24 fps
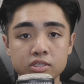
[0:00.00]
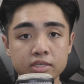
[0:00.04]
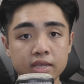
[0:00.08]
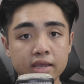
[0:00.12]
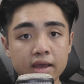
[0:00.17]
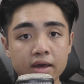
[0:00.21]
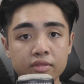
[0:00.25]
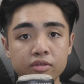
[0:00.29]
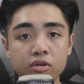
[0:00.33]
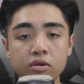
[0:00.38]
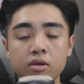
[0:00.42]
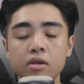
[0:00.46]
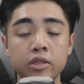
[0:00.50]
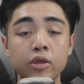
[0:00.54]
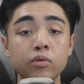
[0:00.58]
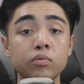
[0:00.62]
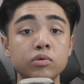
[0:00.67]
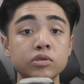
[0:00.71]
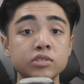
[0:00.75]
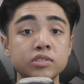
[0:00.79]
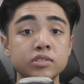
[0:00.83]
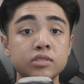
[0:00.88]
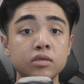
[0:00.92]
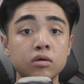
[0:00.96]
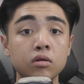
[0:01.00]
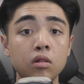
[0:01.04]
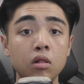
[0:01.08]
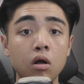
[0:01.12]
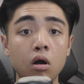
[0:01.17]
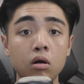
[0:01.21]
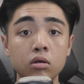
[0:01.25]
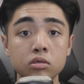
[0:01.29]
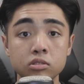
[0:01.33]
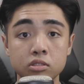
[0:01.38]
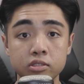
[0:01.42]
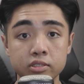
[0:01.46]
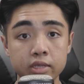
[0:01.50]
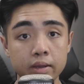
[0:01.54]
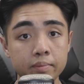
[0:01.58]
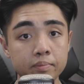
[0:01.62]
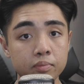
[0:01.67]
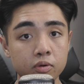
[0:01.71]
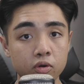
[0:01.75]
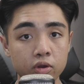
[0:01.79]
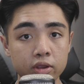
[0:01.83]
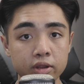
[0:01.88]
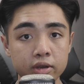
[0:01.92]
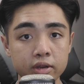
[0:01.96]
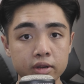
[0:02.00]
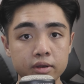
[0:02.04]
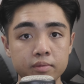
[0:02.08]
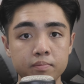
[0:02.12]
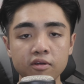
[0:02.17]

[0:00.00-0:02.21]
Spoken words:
together. They were still all separated.